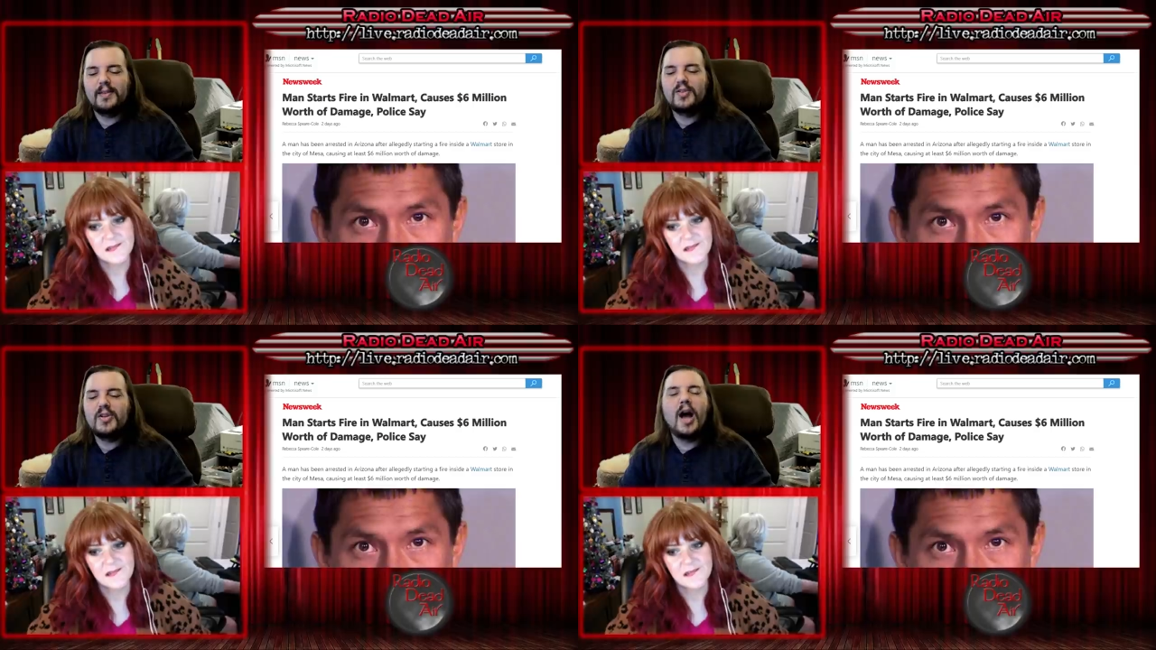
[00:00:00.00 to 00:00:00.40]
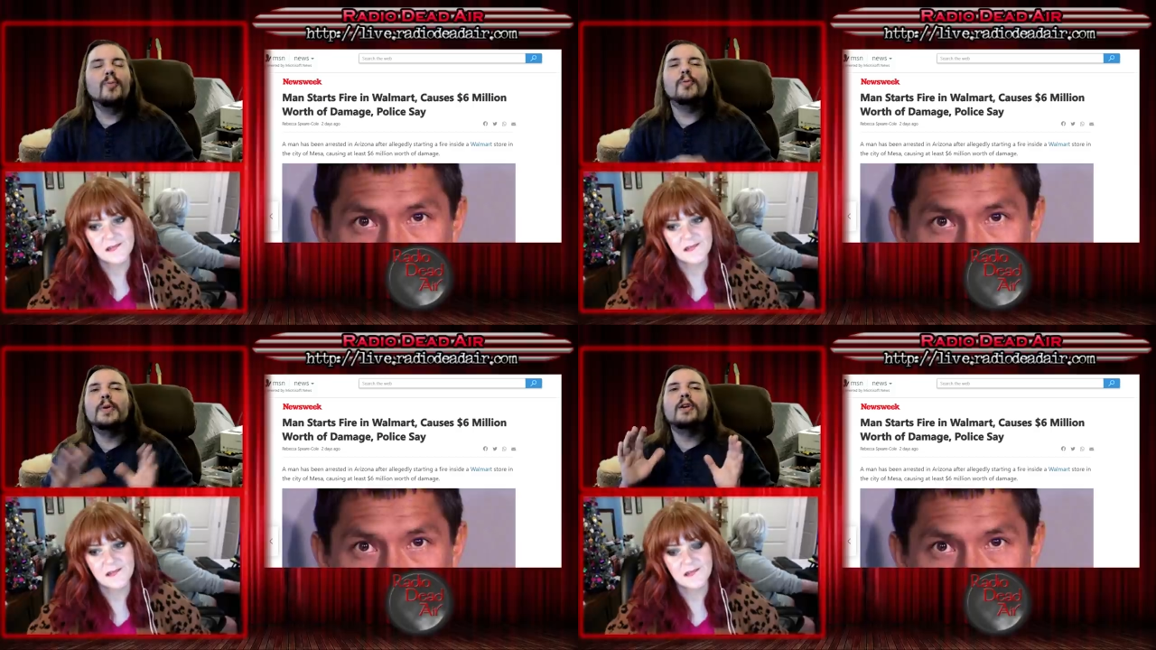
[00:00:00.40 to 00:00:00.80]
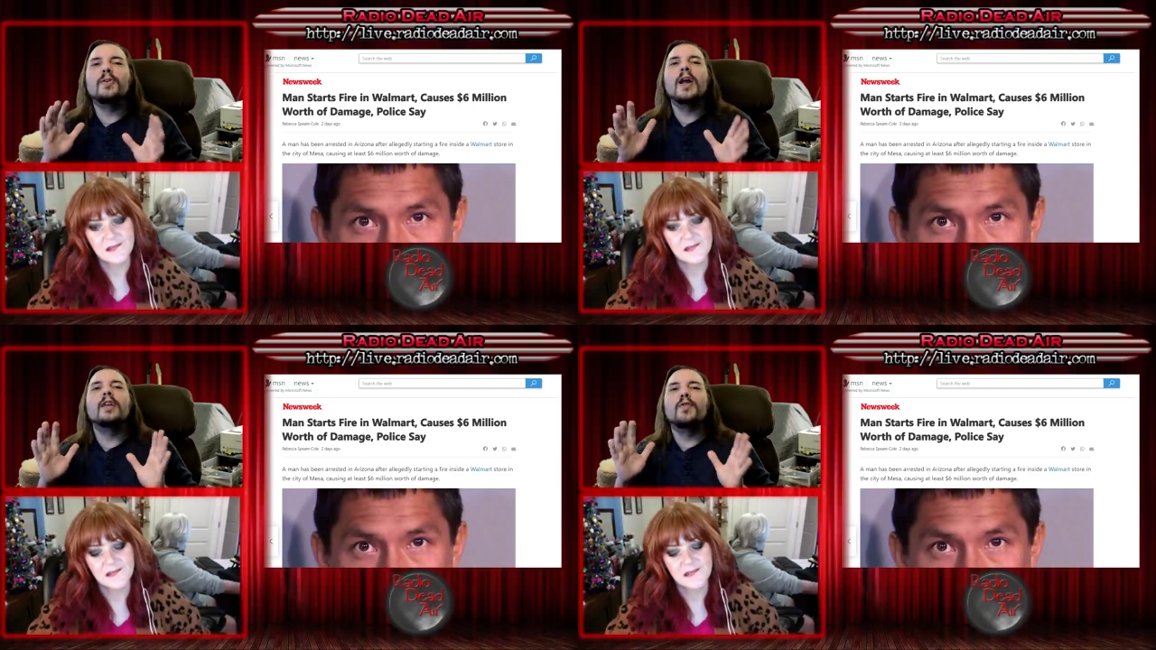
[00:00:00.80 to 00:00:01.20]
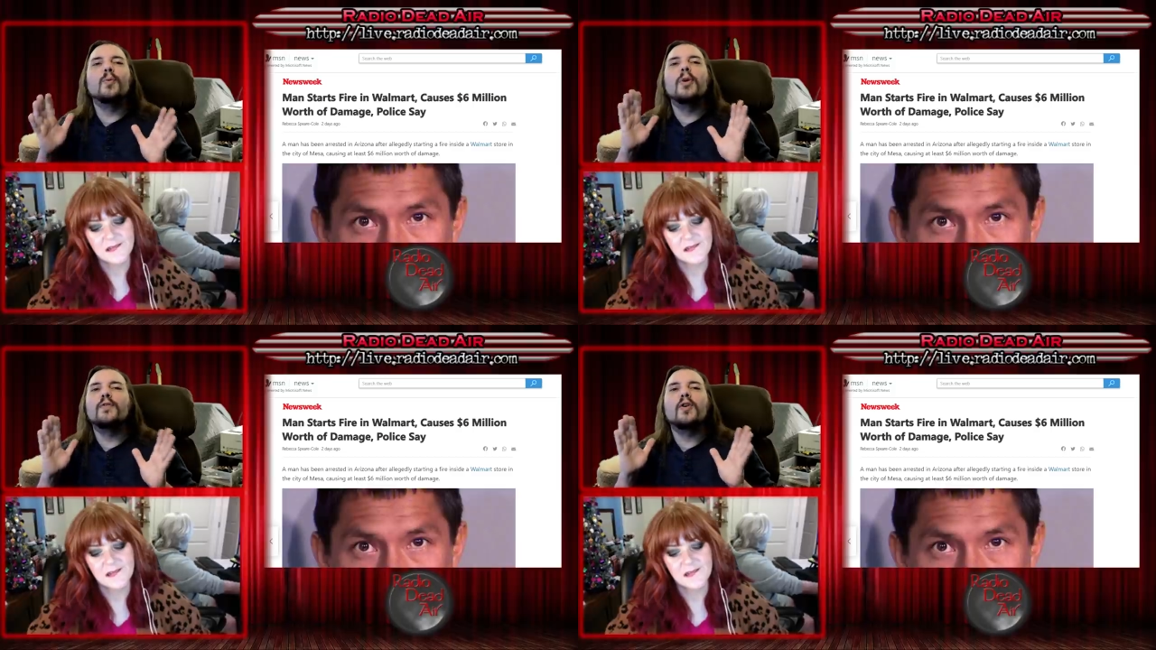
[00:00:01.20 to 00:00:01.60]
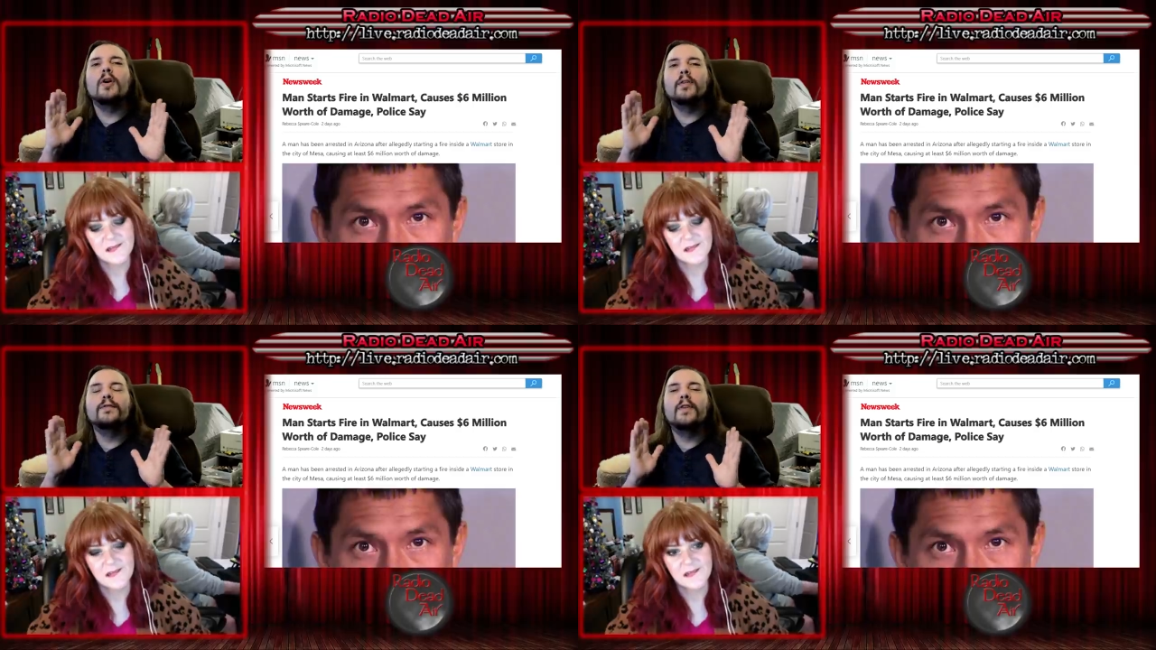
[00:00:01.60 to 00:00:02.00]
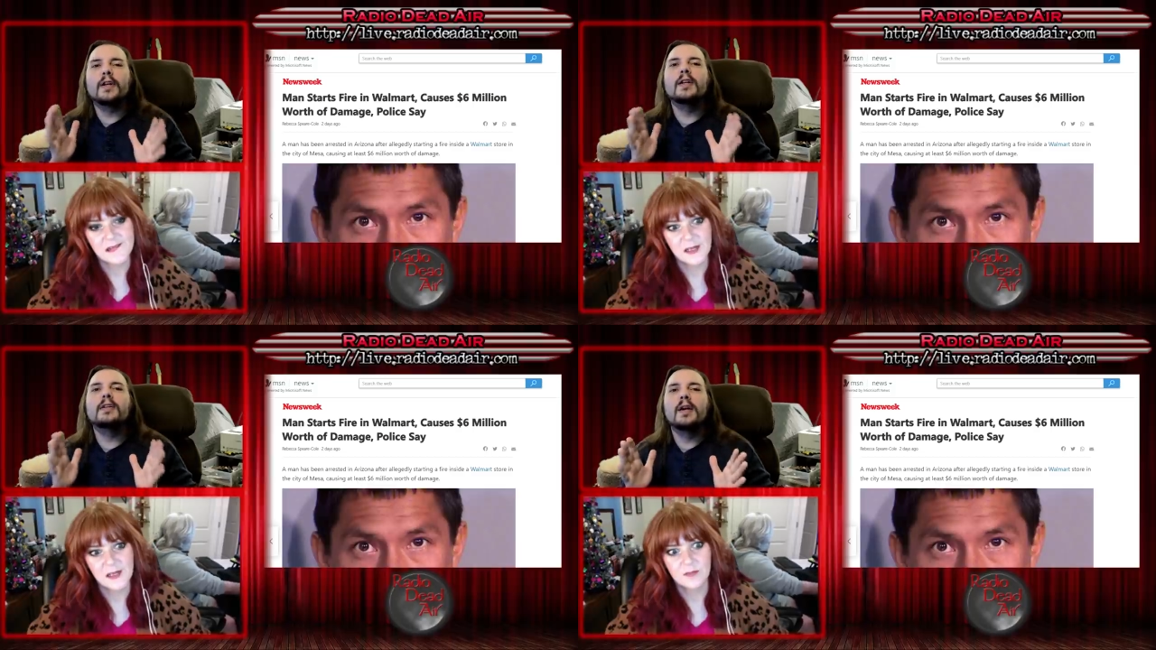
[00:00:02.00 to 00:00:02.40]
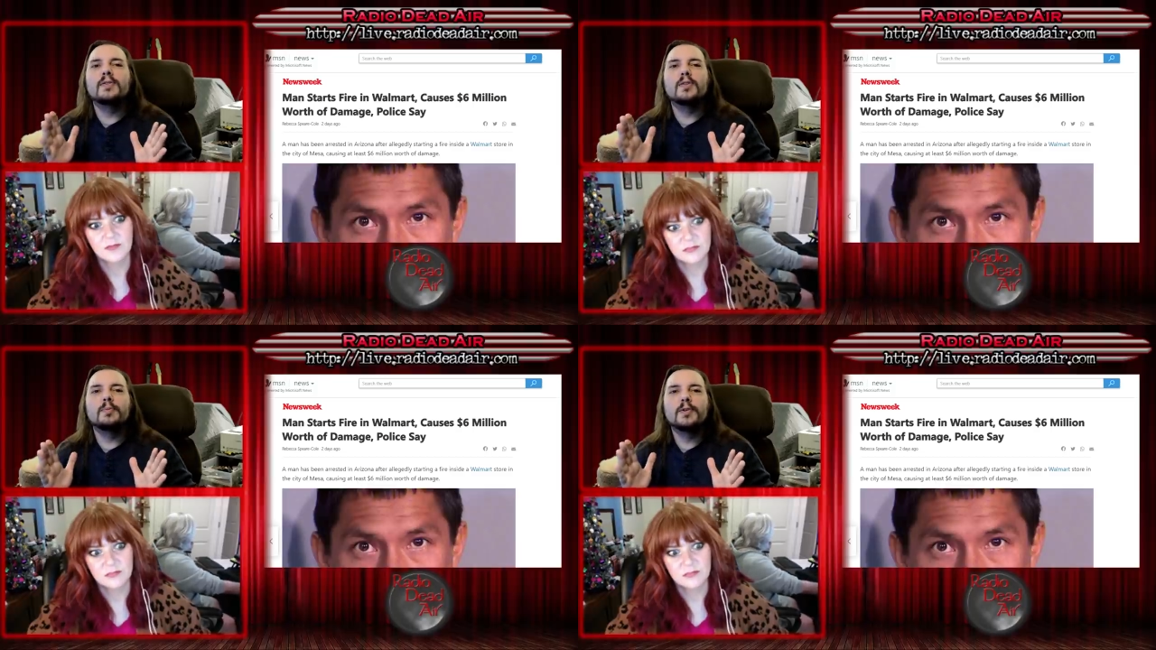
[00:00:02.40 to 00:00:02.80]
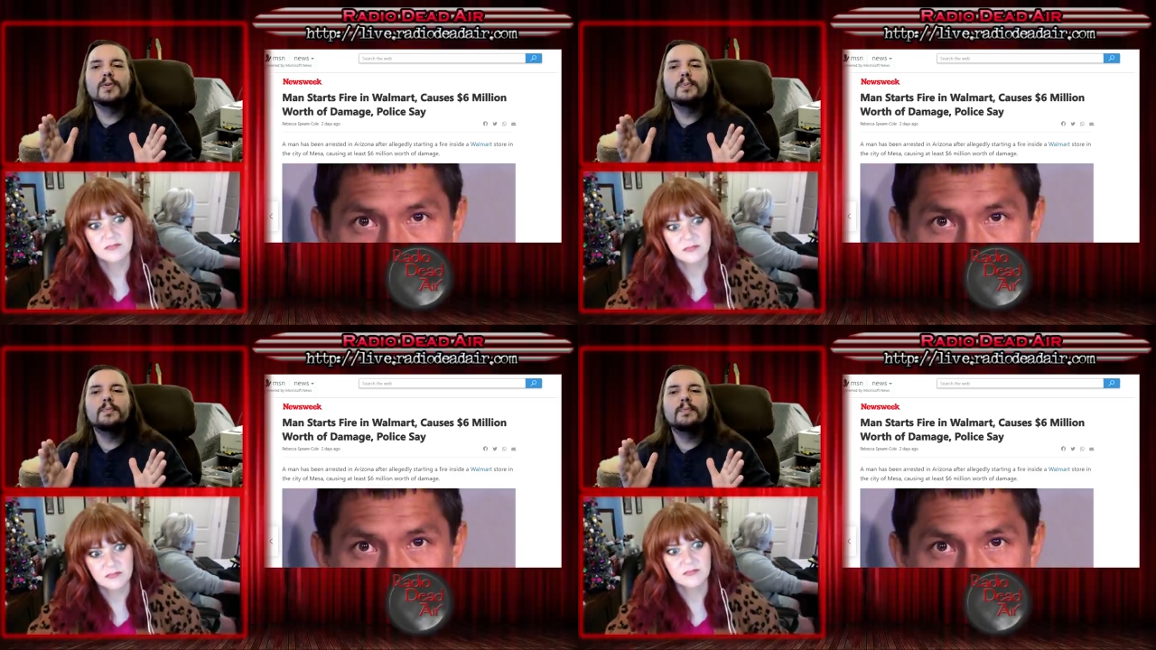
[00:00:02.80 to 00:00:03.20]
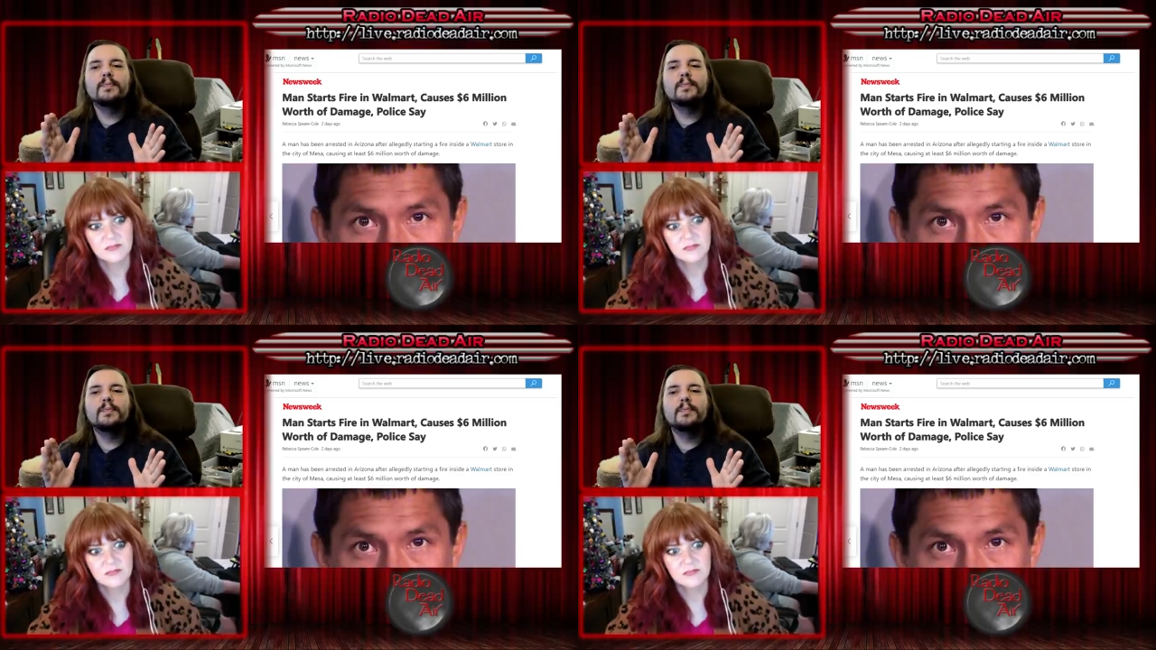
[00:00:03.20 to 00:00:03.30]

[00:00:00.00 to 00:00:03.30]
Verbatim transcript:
Speaker 1: this job would be great if it wasn't for all the fucking customers.